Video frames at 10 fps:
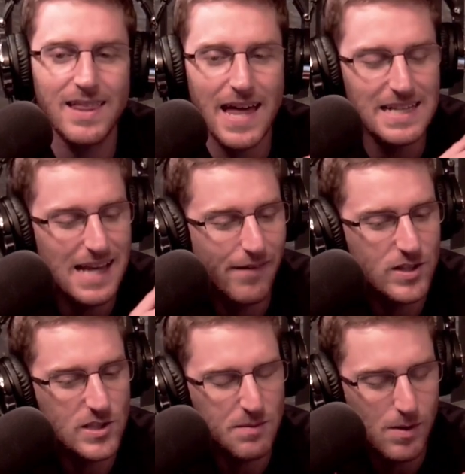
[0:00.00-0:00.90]
That has
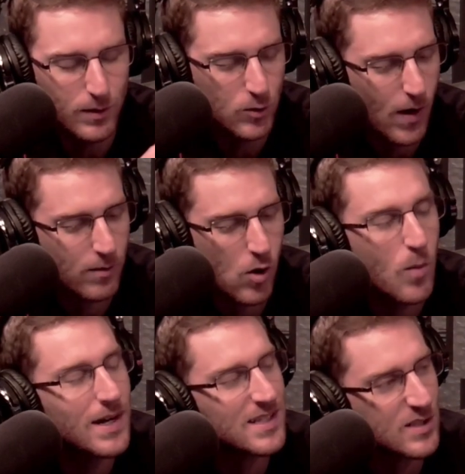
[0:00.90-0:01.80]
obviously been with Greg
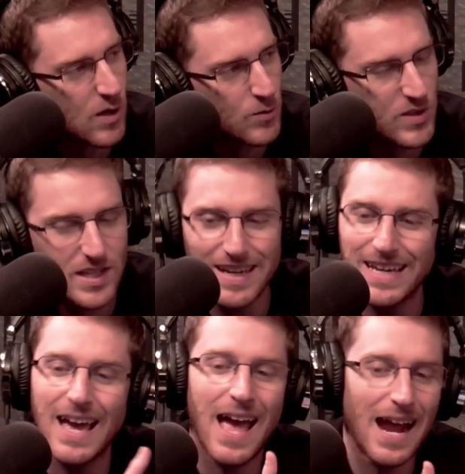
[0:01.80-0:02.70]
Roman as his OC,